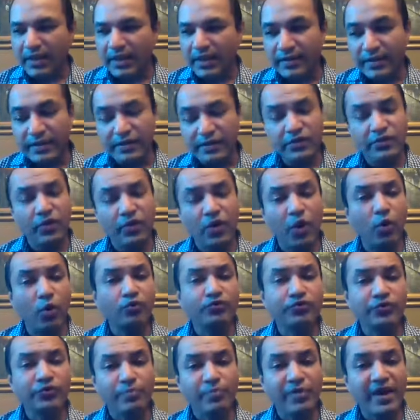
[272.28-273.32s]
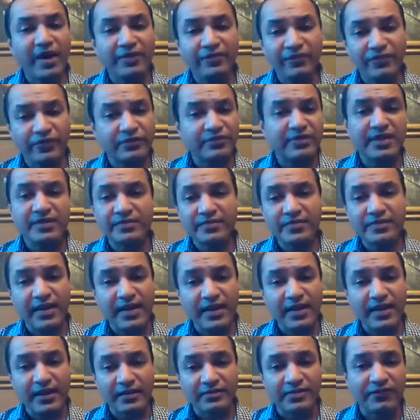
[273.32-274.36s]
And then you'll hold your breath for 10
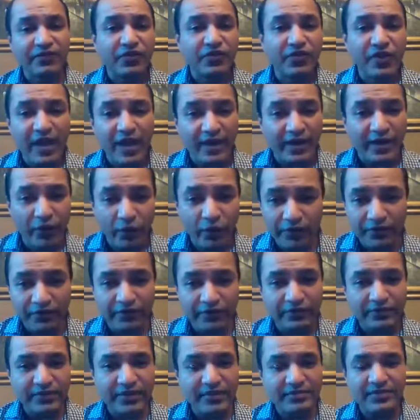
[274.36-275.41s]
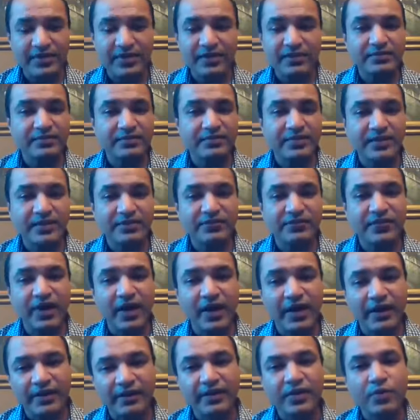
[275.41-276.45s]
seconds. If you can't hold it for 10 seconds, that's
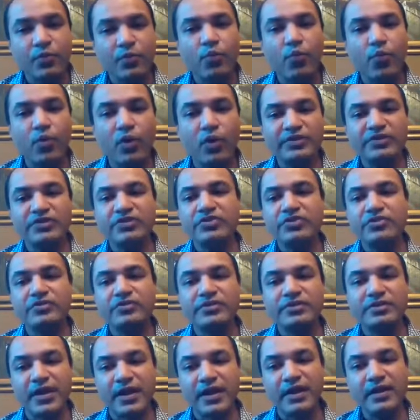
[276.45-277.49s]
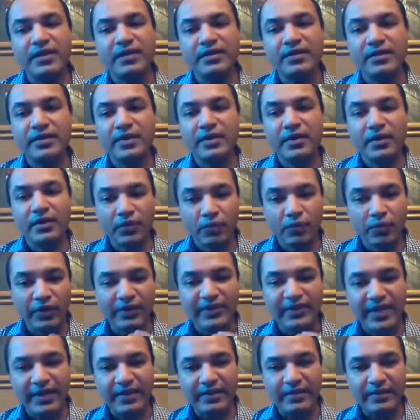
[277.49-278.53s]
fine. And then once you're done
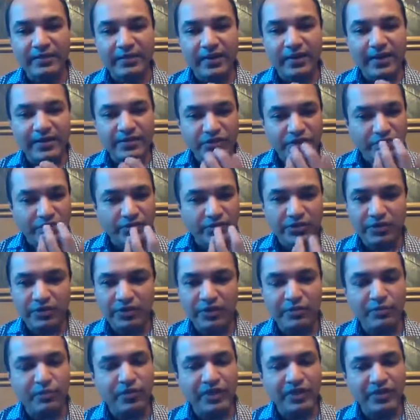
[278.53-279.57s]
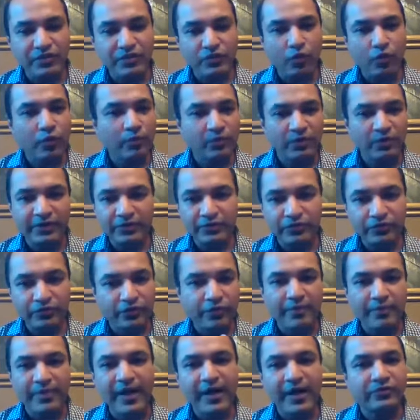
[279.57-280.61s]
with that inhalation, you can breathe normally through
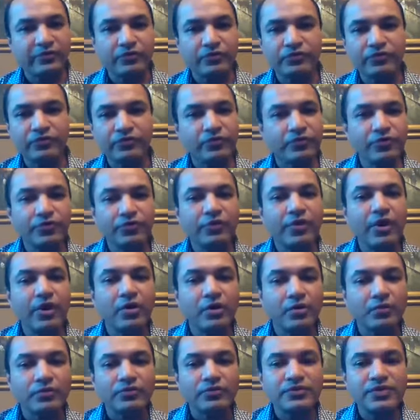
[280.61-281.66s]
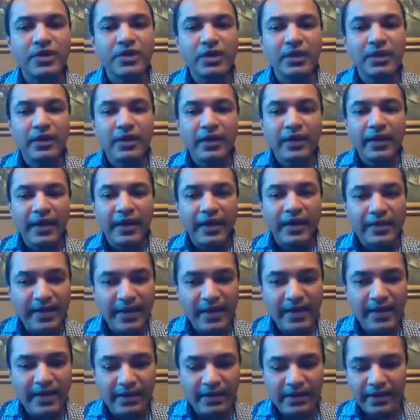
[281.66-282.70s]
your mouth or through your nose. And
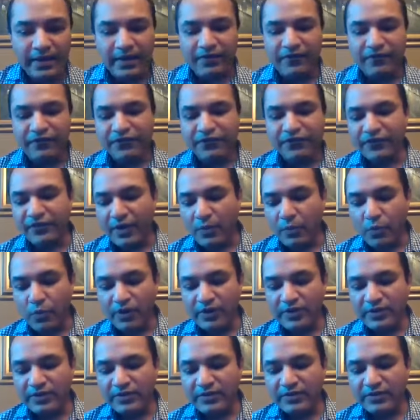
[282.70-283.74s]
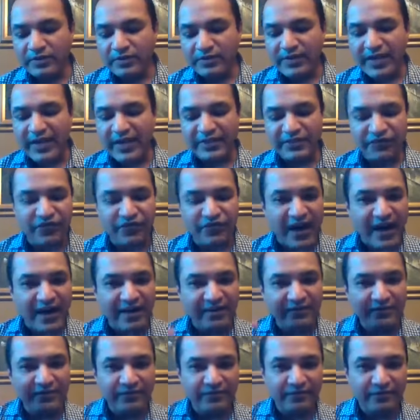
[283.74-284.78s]
then if someone that's
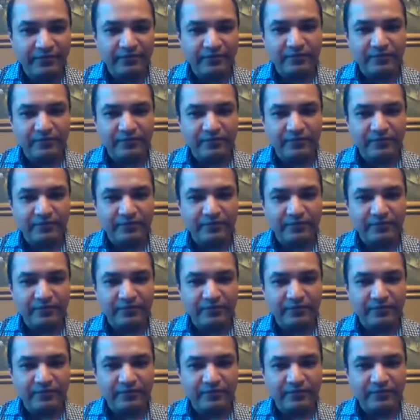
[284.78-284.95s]
5